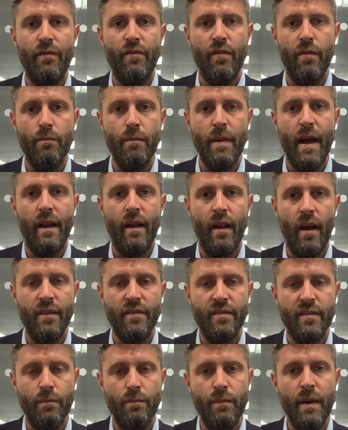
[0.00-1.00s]
from
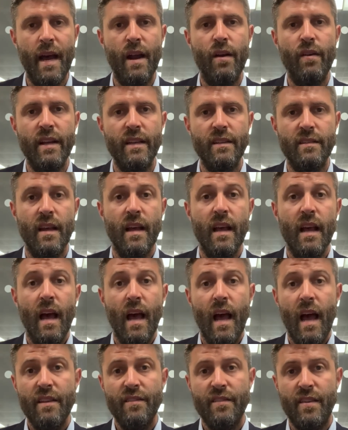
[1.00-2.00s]
MetLife and Barings,
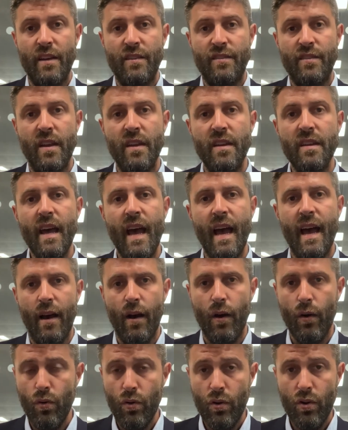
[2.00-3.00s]
such that
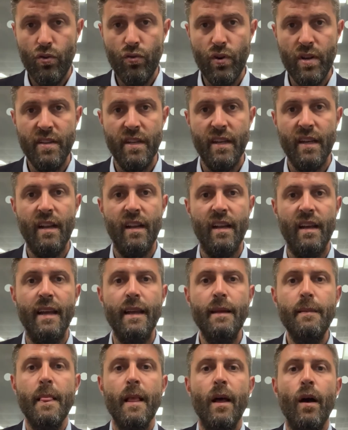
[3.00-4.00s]
now,
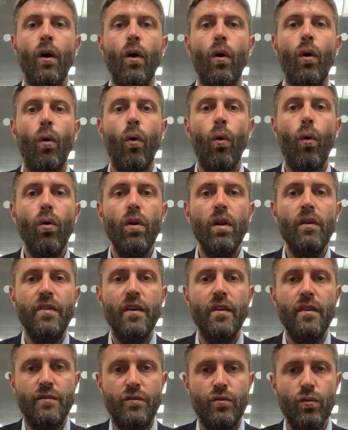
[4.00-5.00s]
critically, all of
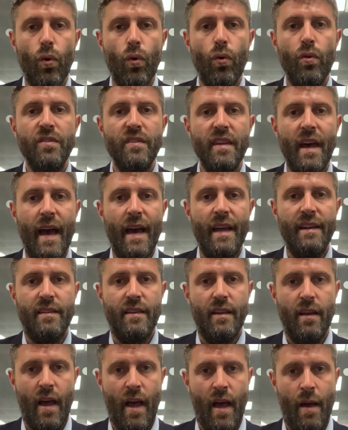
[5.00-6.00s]
the drawn debt
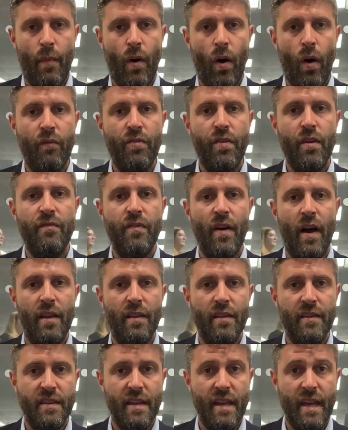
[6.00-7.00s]
of the
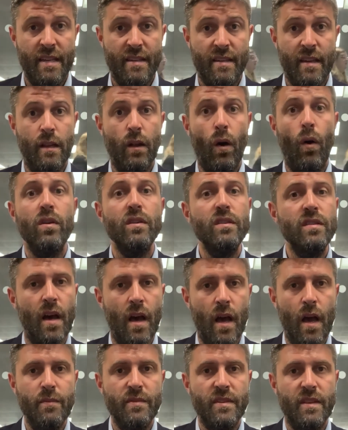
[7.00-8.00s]
fund is
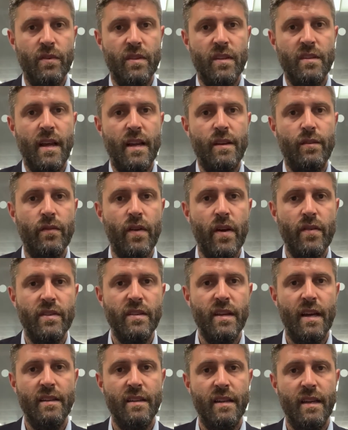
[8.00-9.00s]
long-term, so with a tenure of over
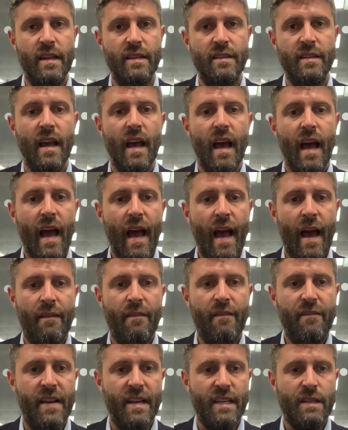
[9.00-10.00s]
10 years,
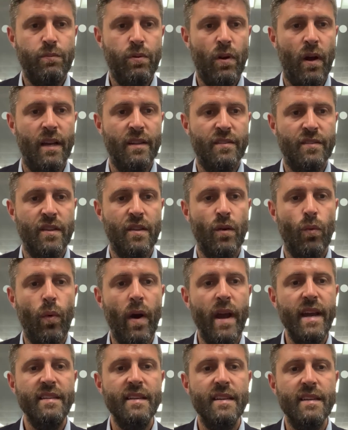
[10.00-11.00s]
and fixed price. So the
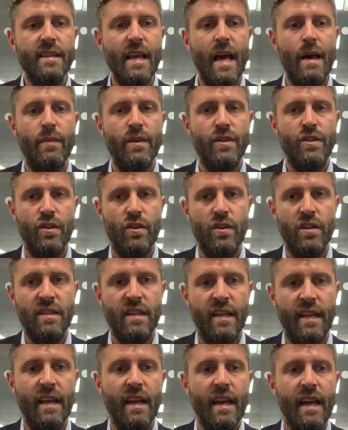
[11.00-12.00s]
weighted debt
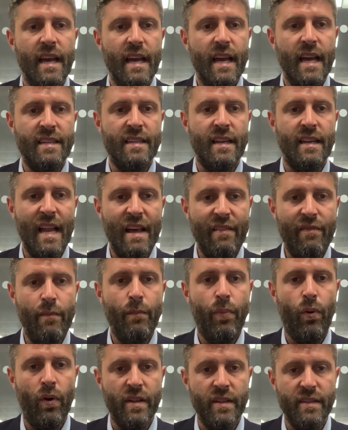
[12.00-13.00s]
maturity is
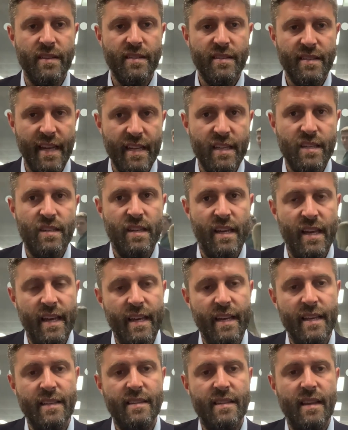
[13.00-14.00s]
11.6
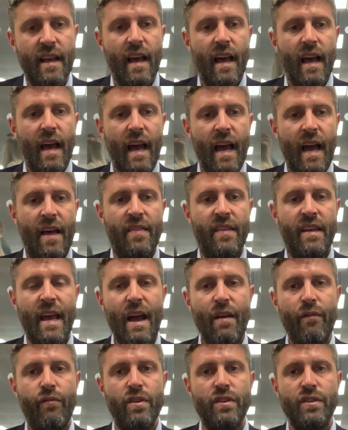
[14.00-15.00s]
years, and the
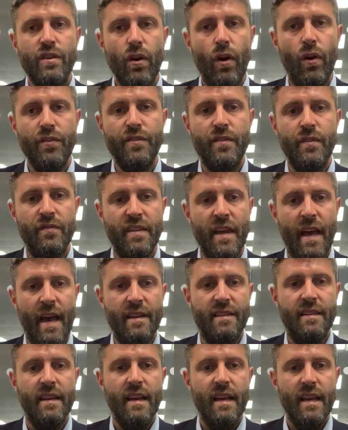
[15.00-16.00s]
average cost of
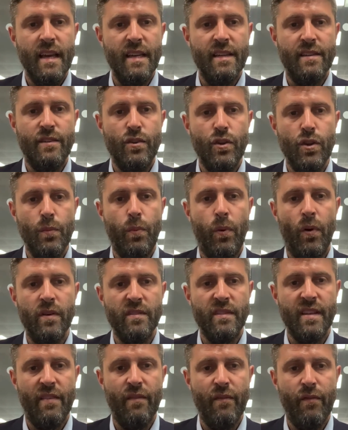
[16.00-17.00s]
debt is
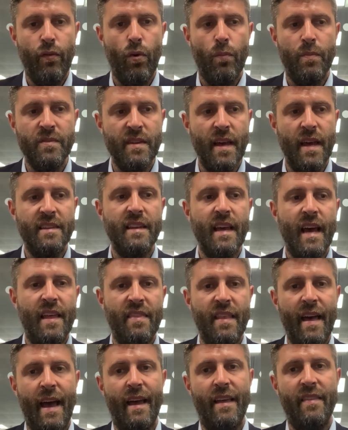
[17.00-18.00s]
2.74%,
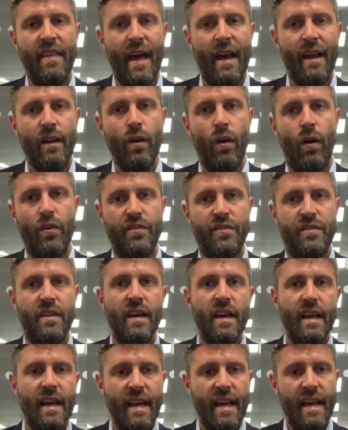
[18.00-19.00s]
and that cost
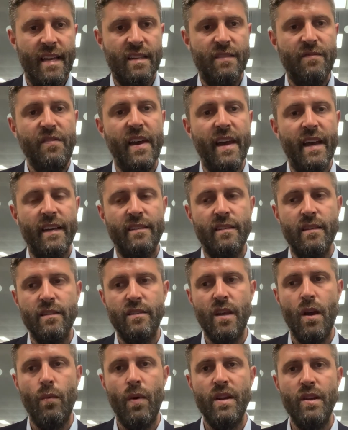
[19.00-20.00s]
is fixed. And
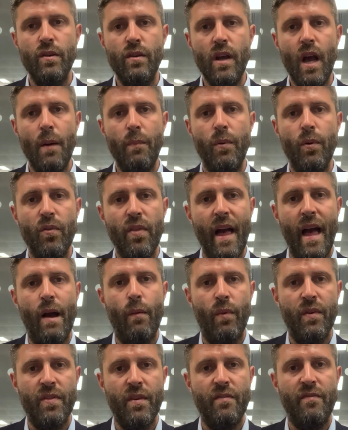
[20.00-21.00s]
so when you couple
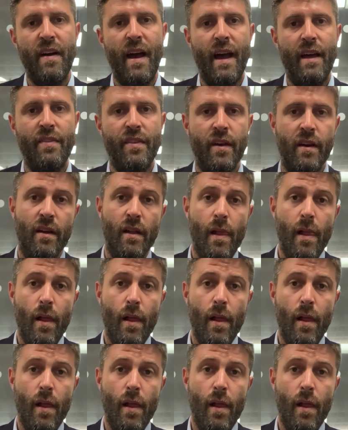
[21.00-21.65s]
that with the fact that